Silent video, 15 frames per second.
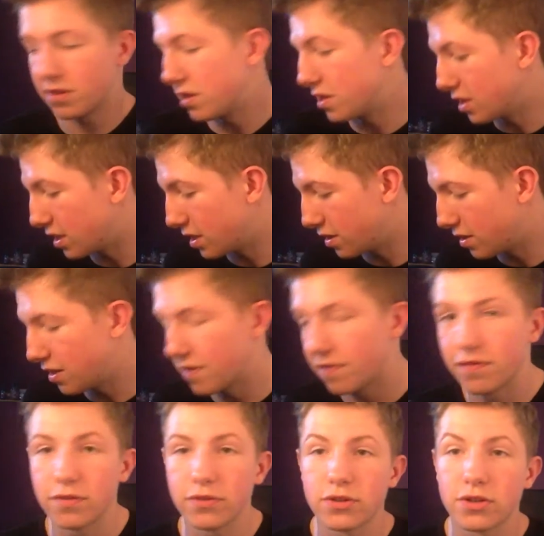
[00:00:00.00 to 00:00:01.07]
the
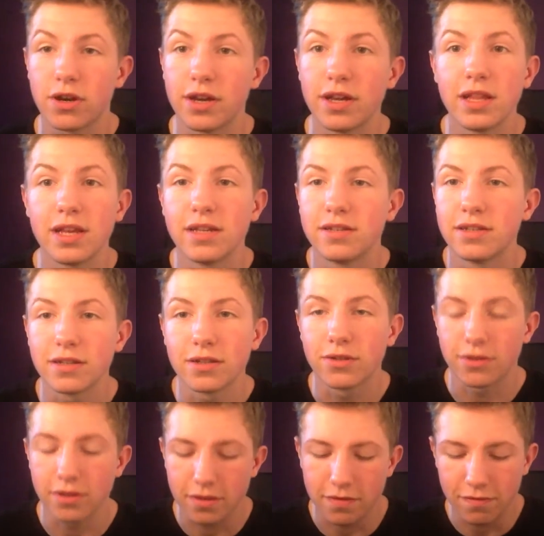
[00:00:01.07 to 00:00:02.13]
different coil heads,
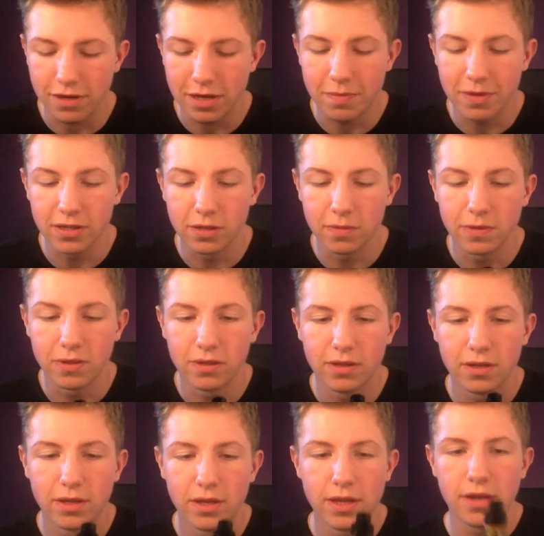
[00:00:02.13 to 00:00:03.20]
including the rebuildable.
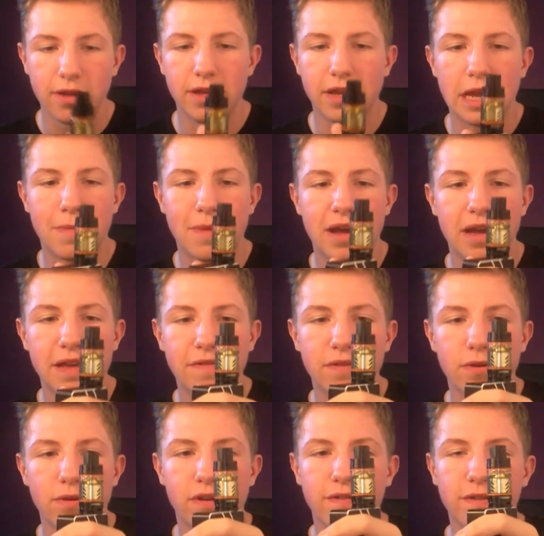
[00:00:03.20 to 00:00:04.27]
And I might even
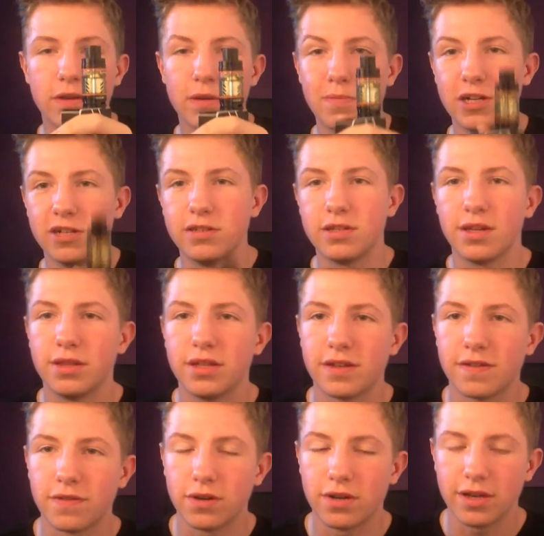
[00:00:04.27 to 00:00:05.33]
do a few builds on this
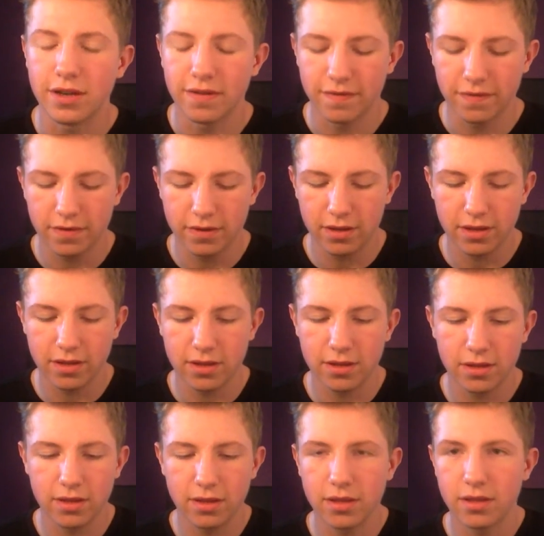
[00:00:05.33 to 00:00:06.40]
for you if
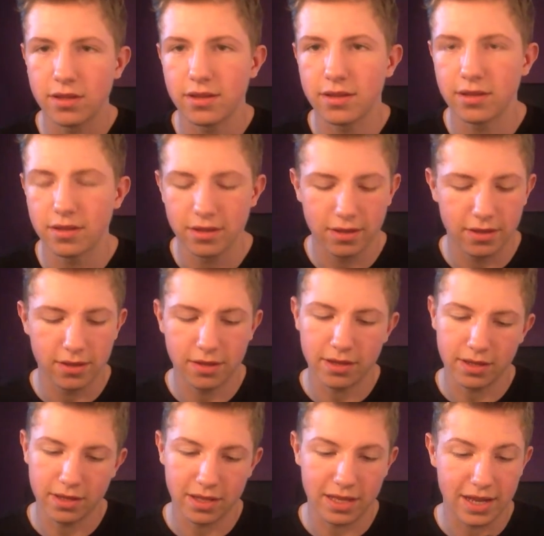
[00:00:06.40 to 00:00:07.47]

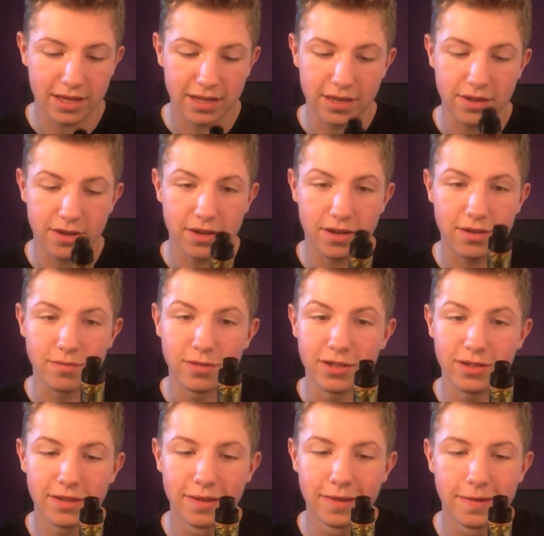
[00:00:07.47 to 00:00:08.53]
you like it or not, but
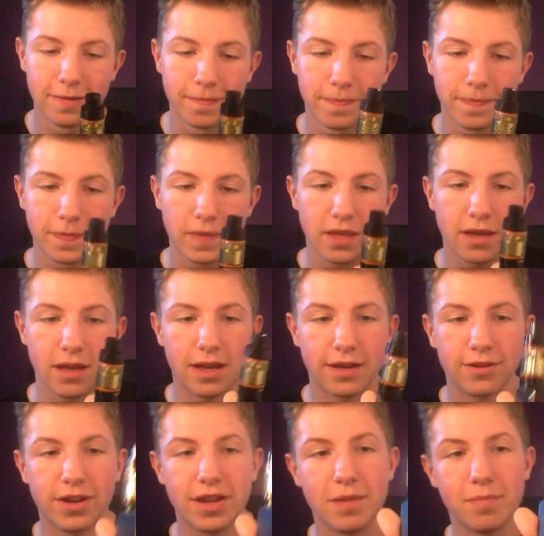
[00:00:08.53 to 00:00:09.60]
I
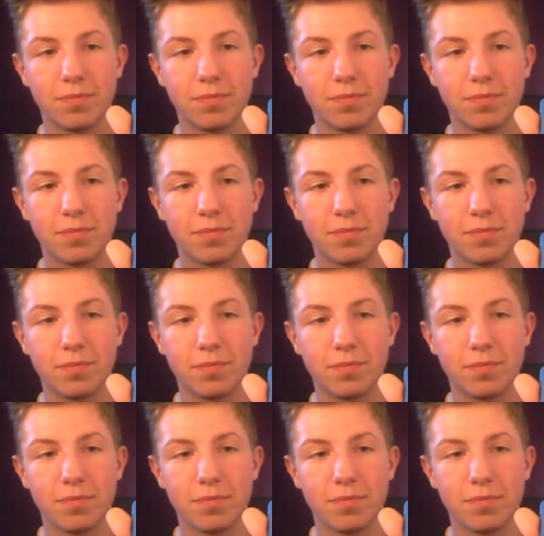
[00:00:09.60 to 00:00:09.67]
got it in